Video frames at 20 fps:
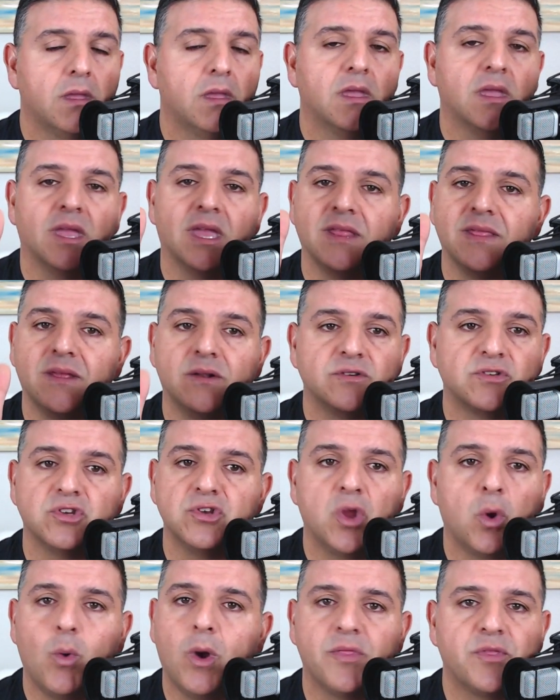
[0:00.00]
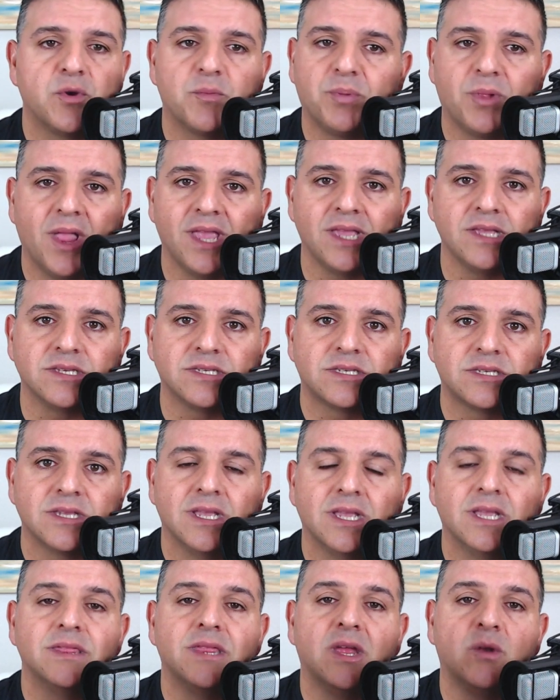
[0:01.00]
And there's no other place
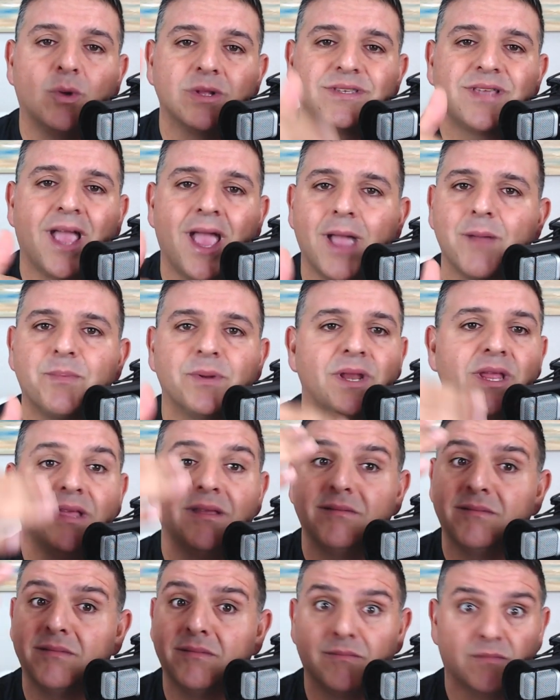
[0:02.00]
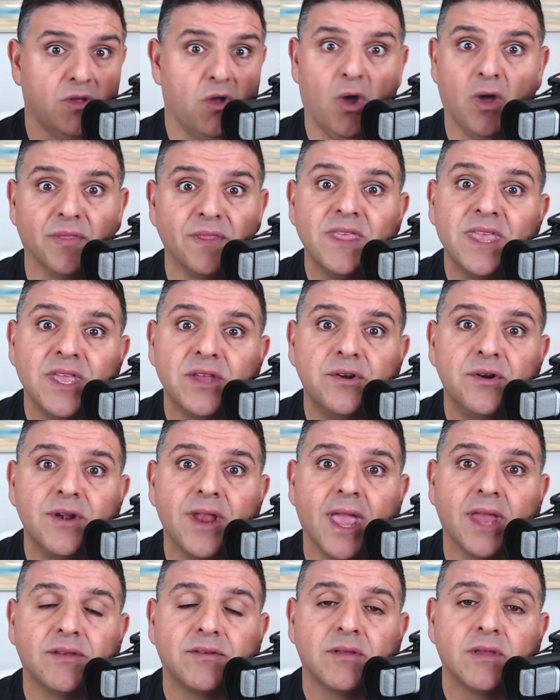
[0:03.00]
than what's happening on the
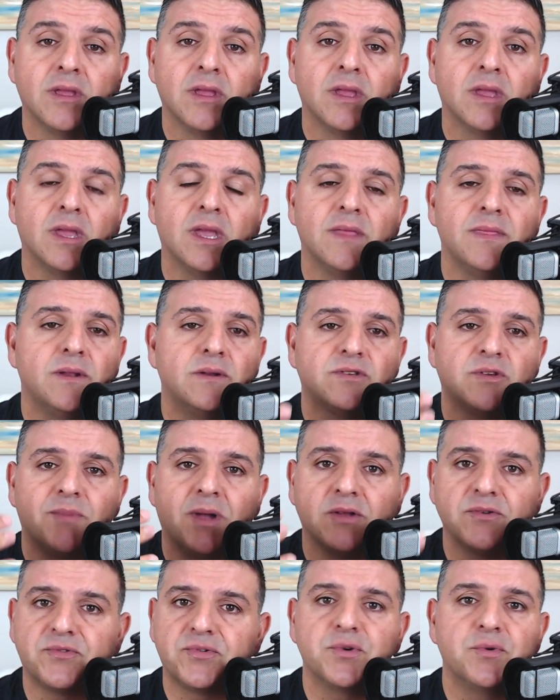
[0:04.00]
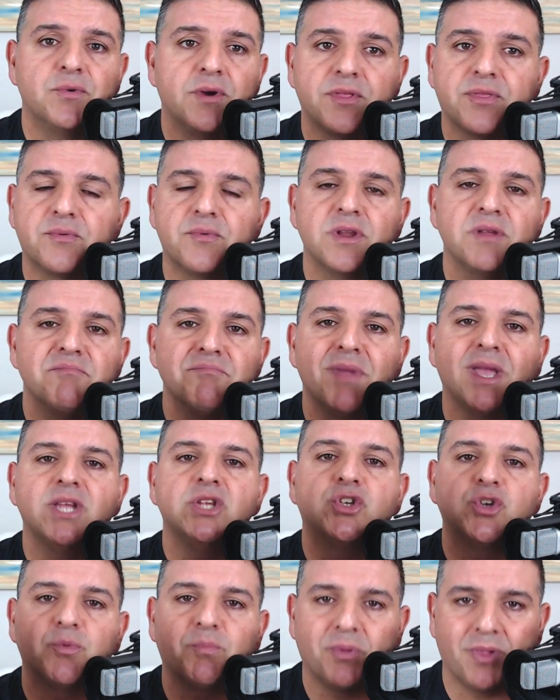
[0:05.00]
internet. And there's about two or three
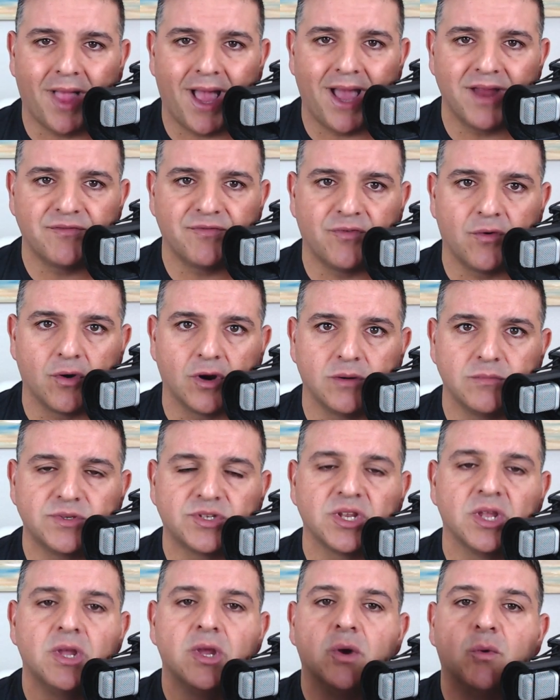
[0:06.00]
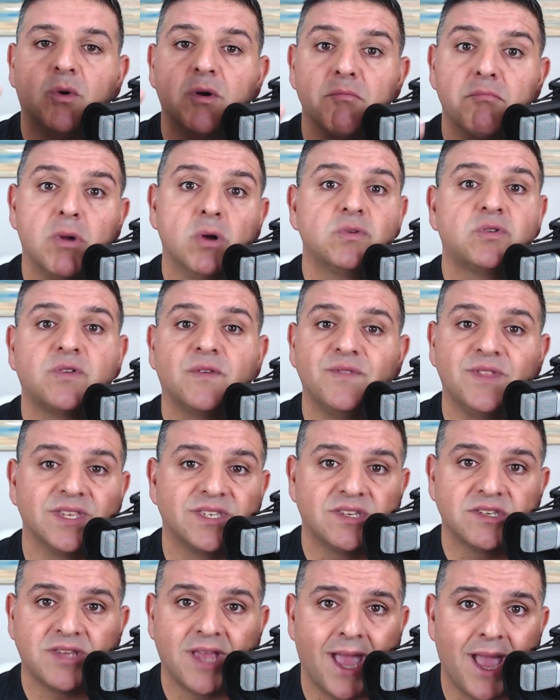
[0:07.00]
major platforms where most of this
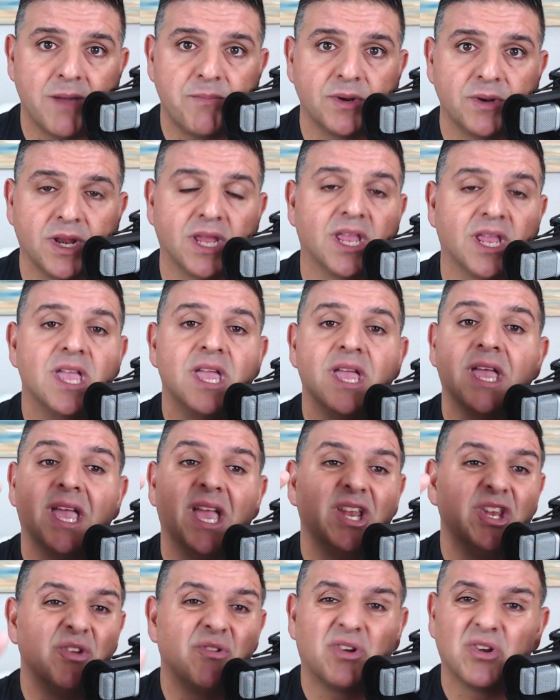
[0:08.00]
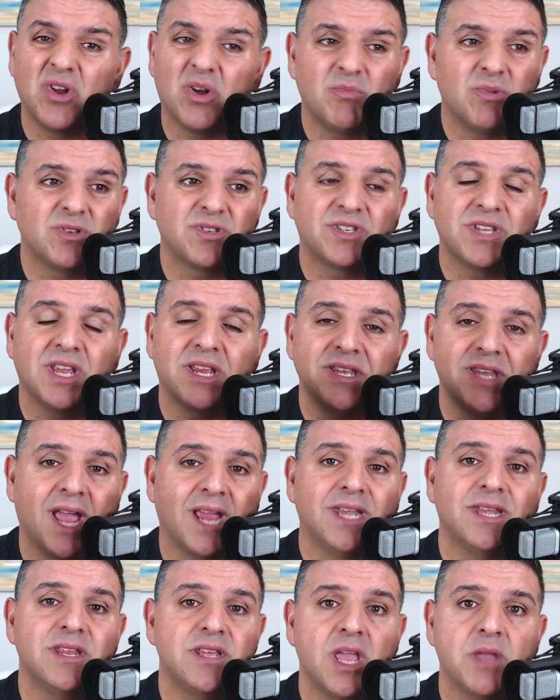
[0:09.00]
is happening. And you could almost say
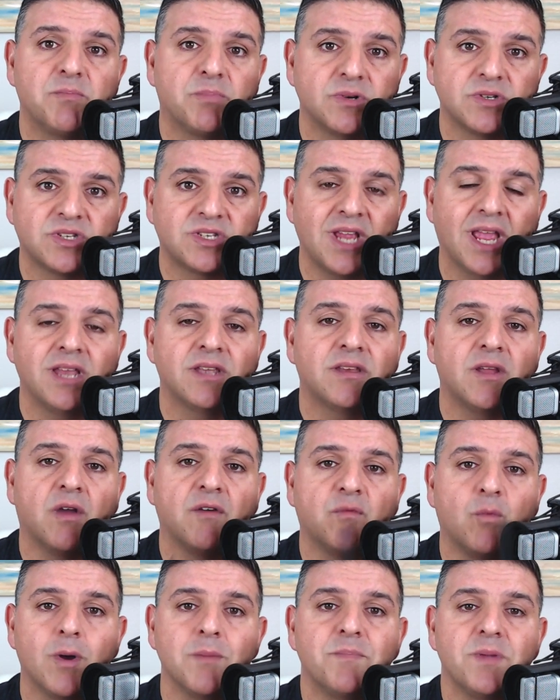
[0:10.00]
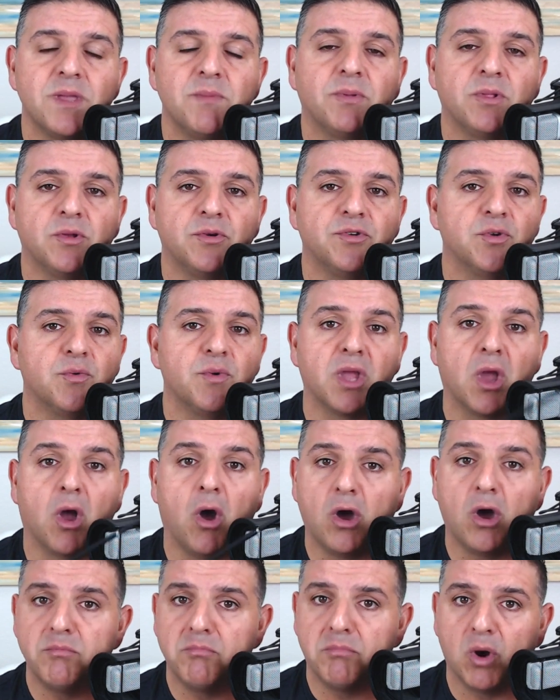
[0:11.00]
98% of what people are doing
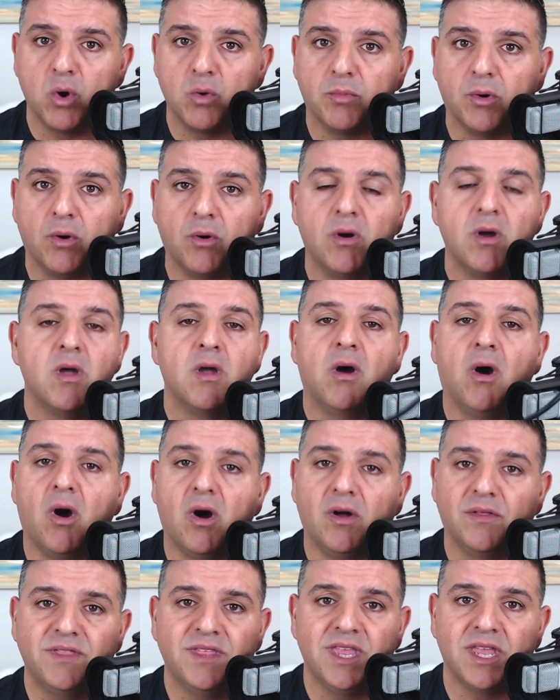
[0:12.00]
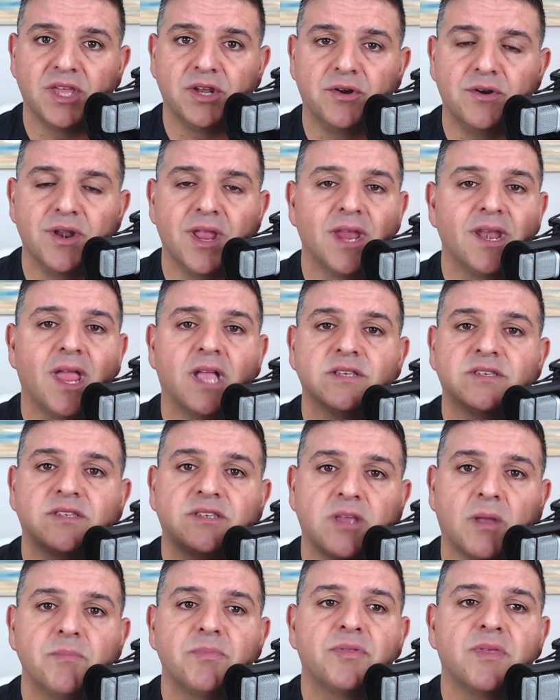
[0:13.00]
on mobile, on the internet, has
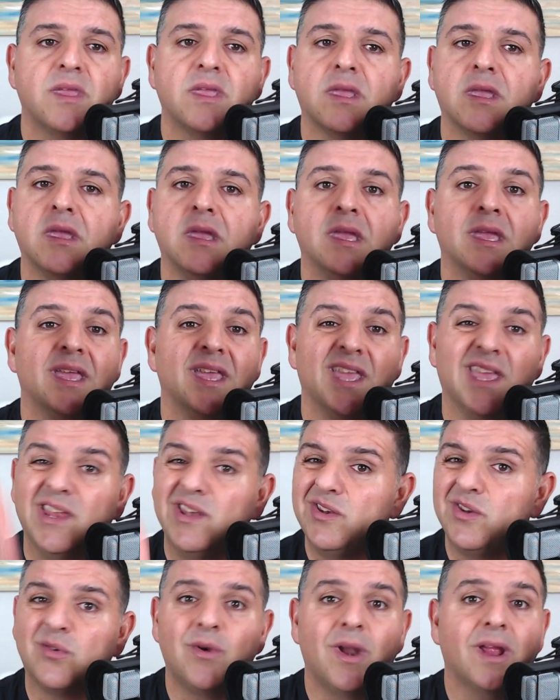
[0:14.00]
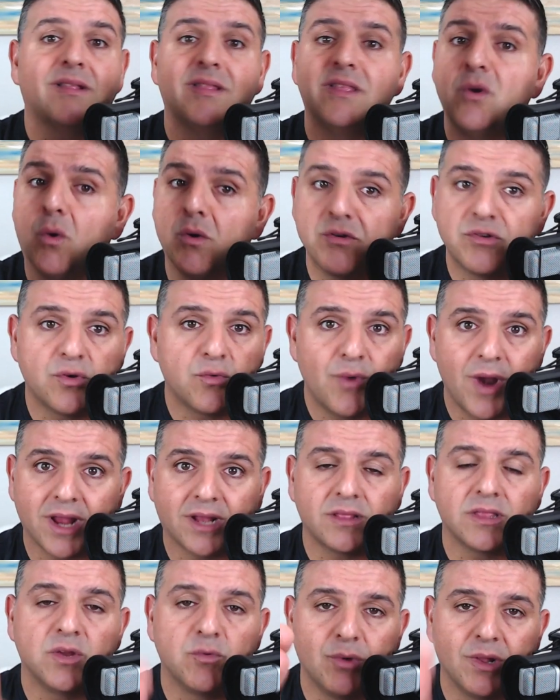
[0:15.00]
something indirectly or
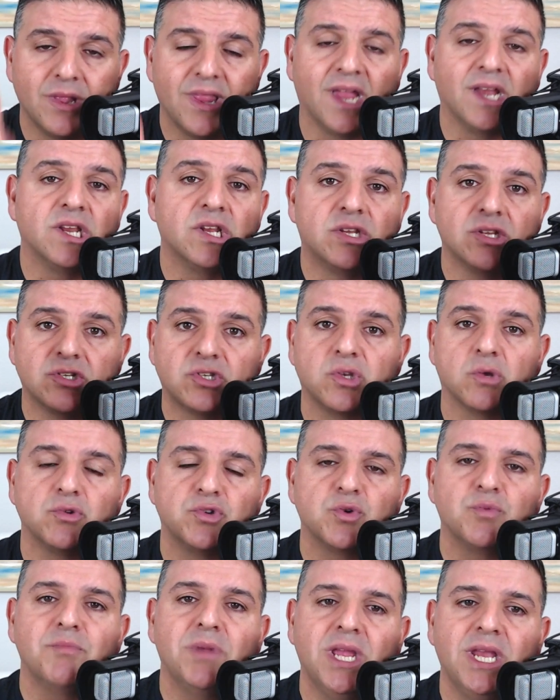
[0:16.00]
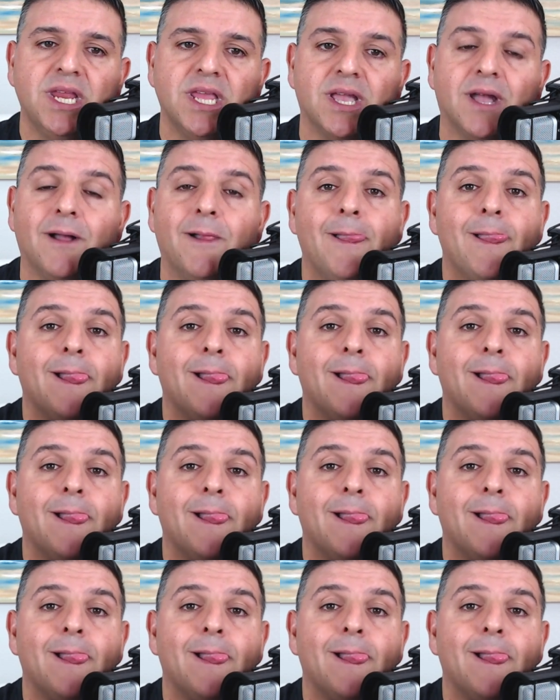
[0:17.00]
directly related to social media.